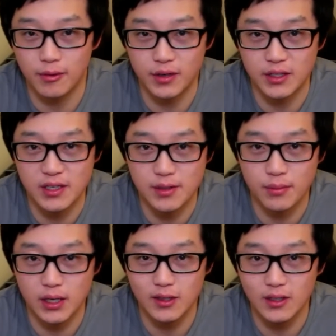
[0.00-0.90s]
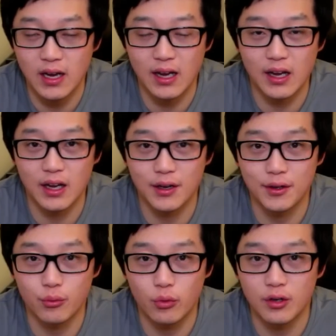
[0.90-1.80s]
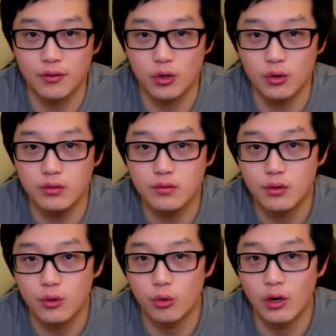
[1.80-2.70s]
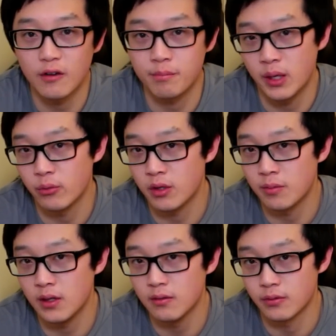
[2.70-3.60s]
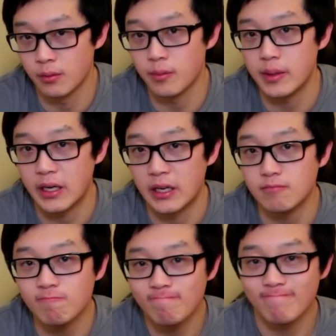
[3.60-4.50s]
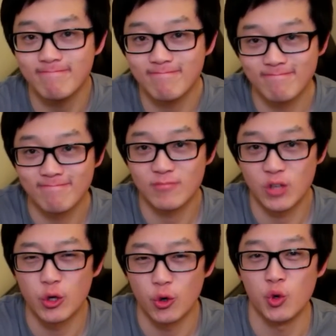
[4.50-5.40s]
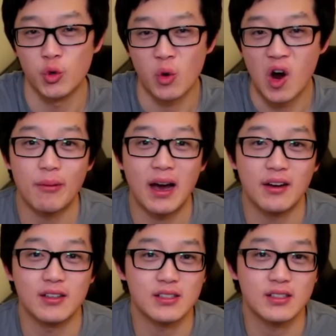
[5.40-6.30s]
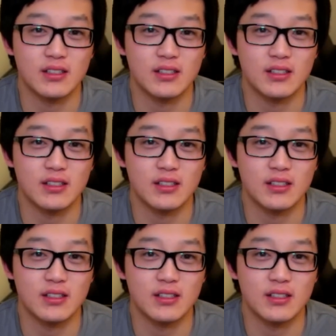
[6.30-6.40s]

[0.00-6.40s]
ideas in mind, and one of you who have been with me from the beginning, you know who you are, has